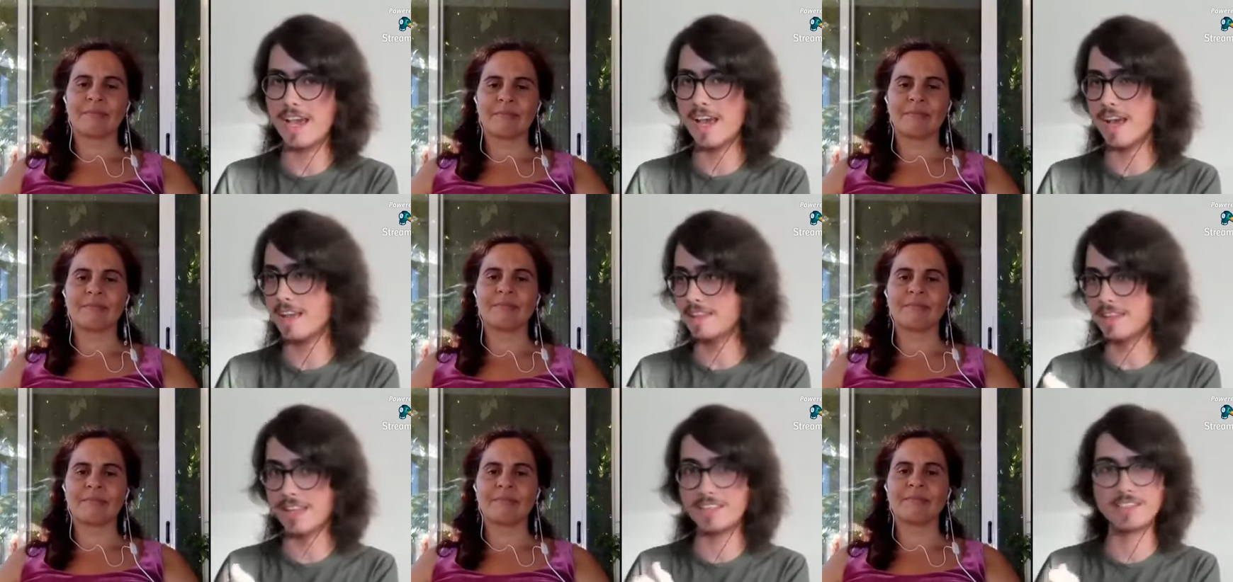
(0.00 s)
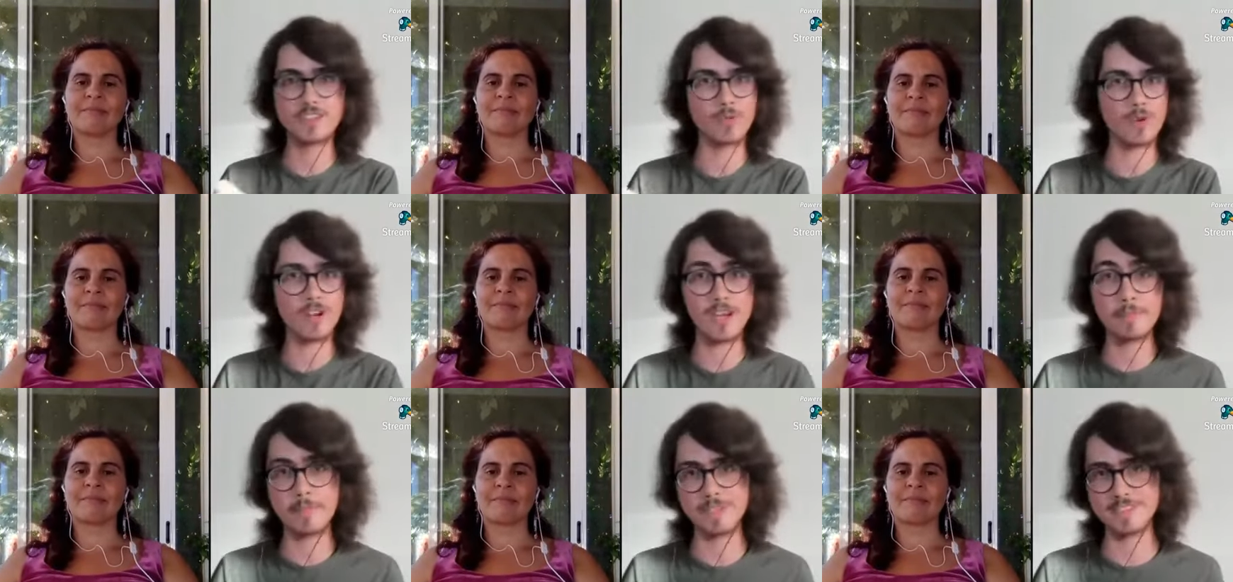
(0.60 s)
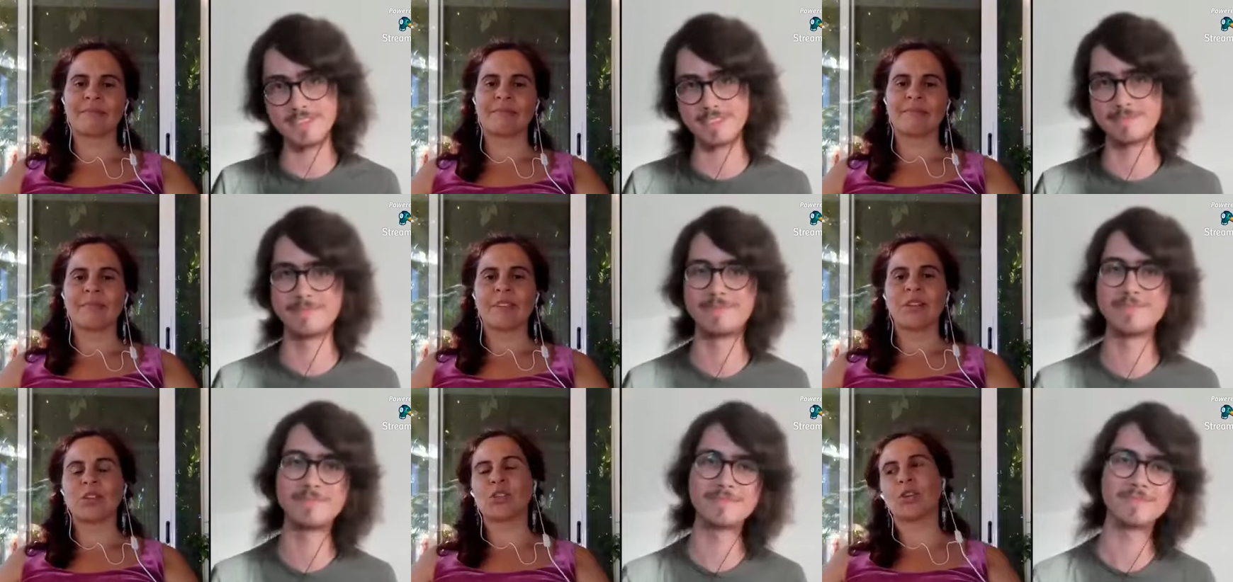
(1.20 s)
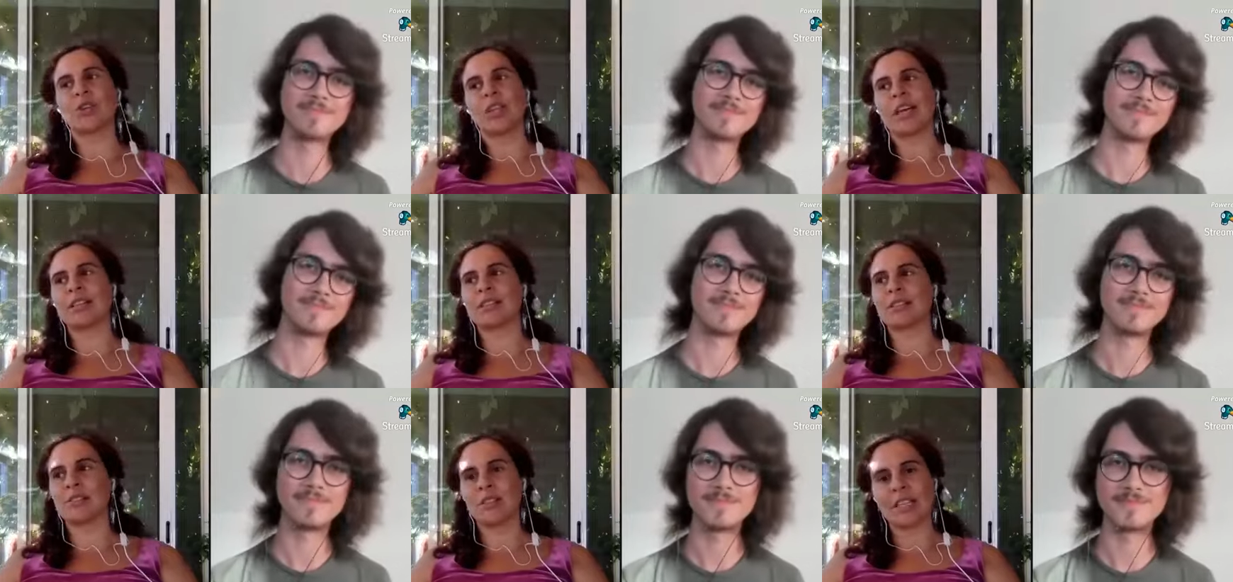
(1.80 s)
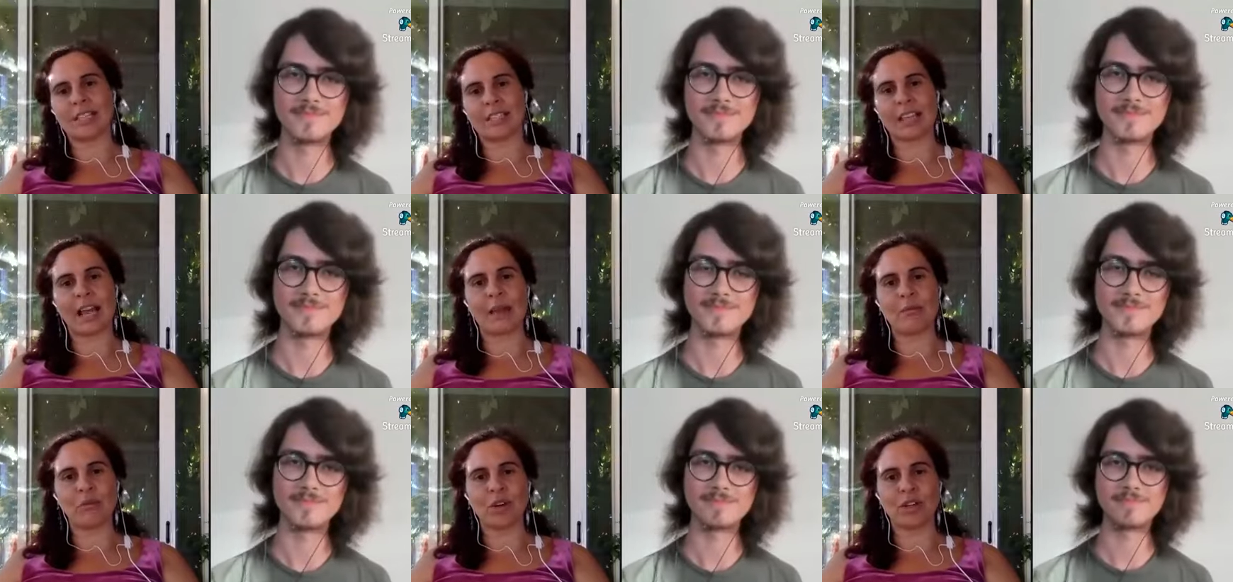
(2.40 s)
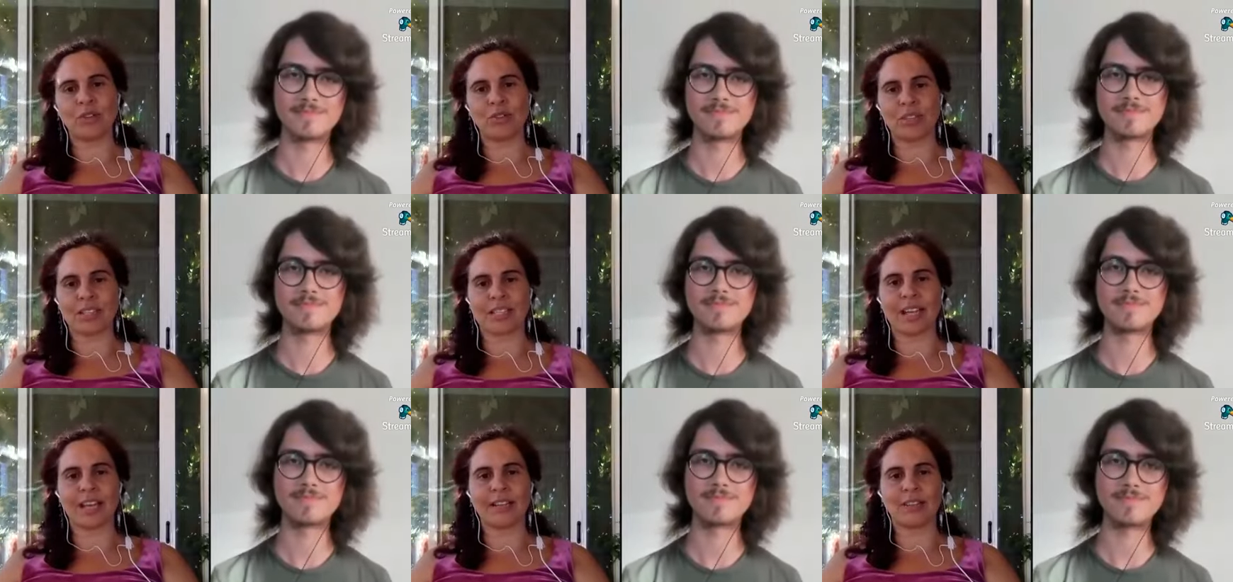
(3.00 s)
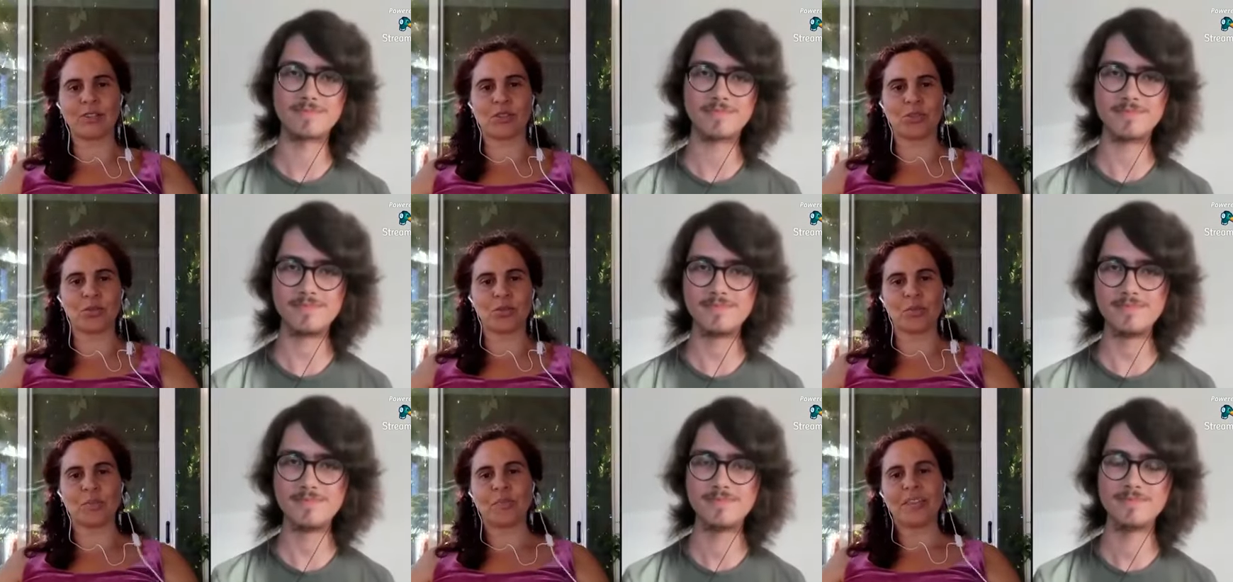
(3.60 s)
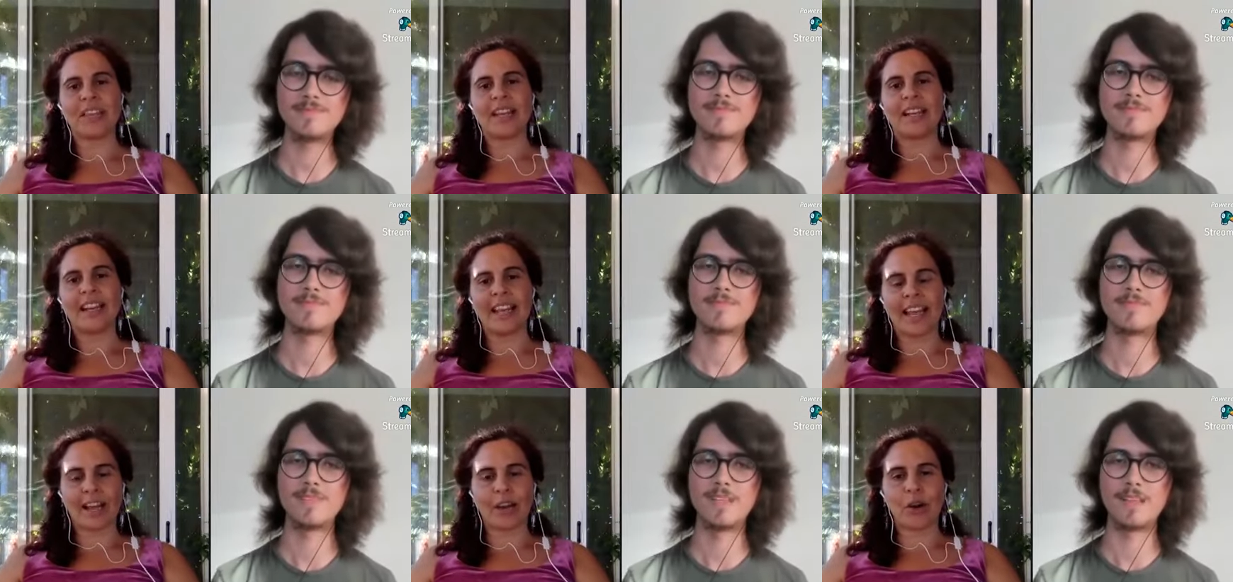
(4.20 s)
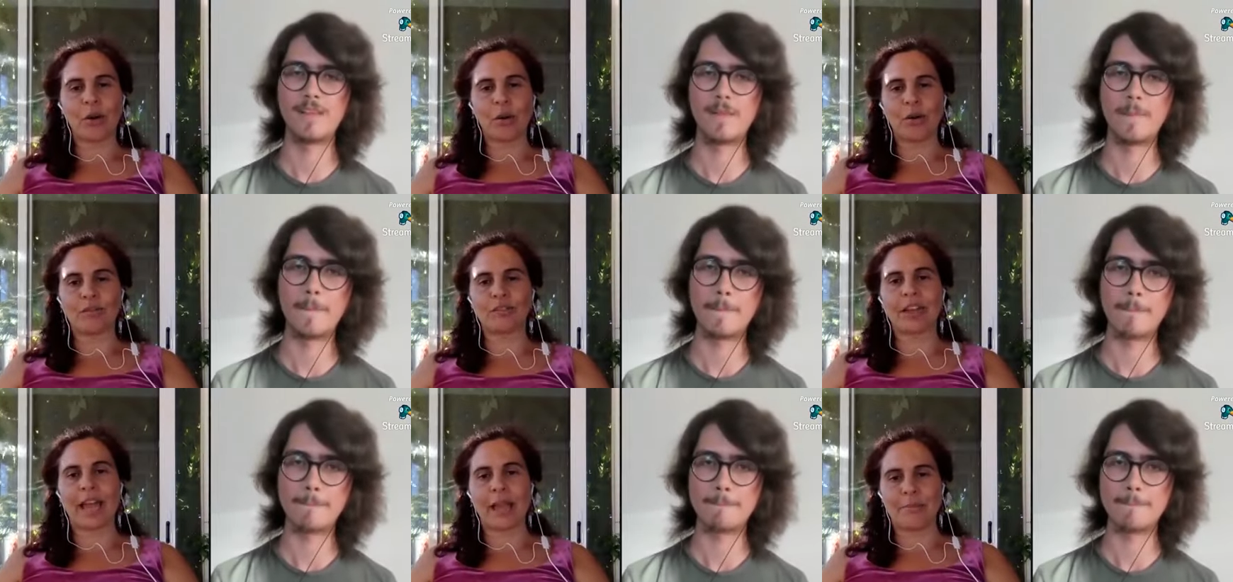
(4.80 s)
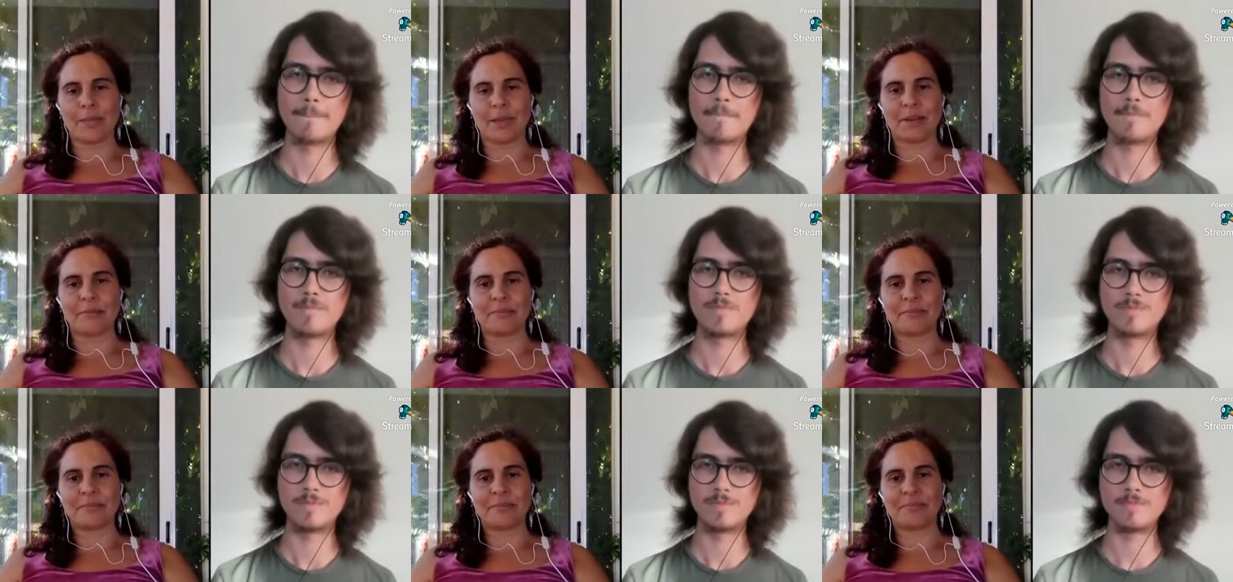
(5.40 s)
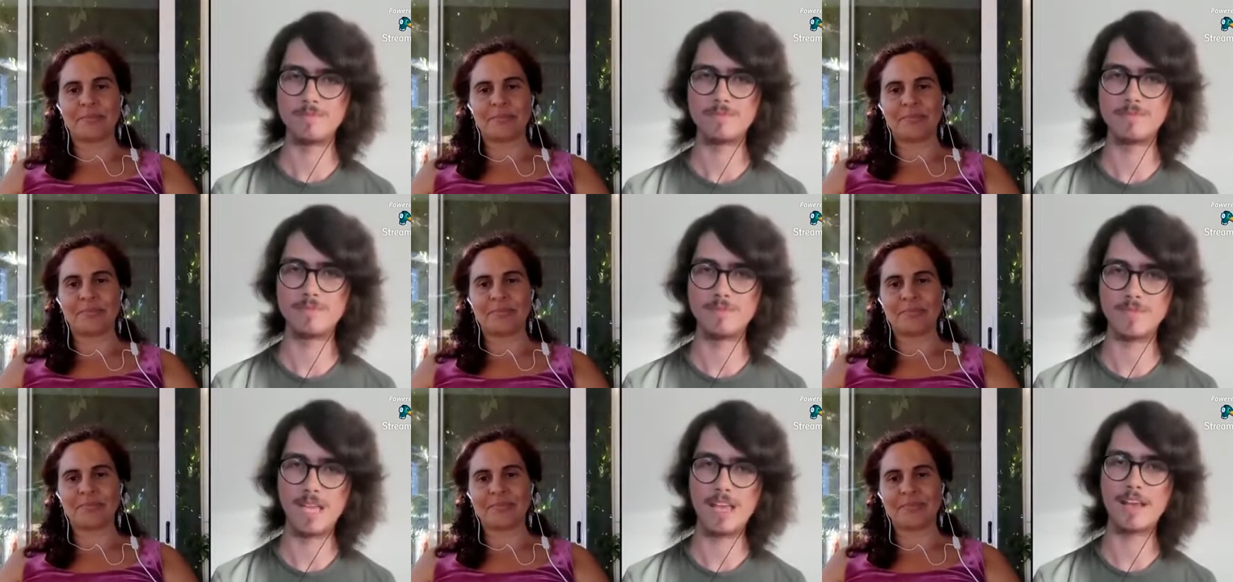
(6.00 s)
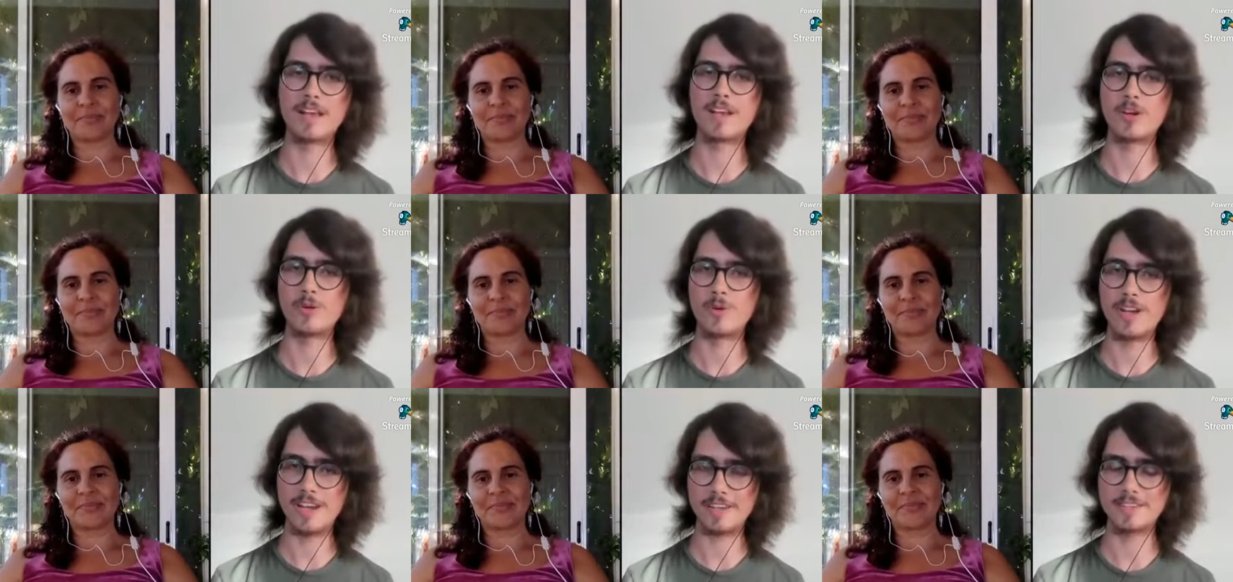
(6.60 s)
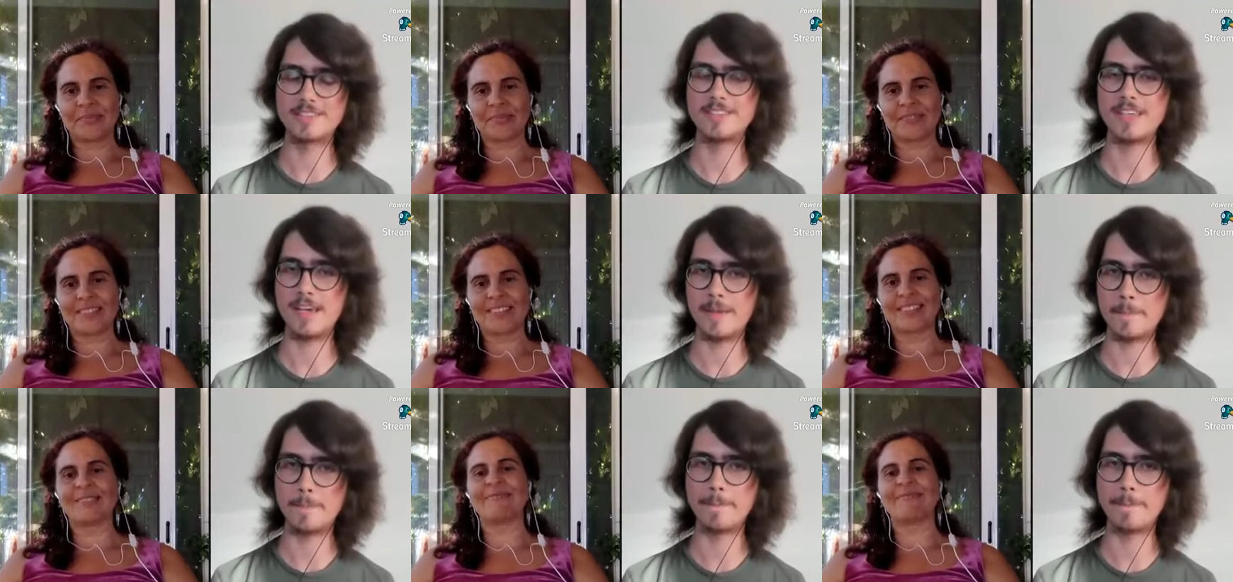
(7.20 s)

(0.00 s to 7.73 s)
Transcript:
Speaker 1: and let's see what happens.
Speaker 2: So that's the time when you decided to let go of gaming.
Speaker 1: Correct, yeah.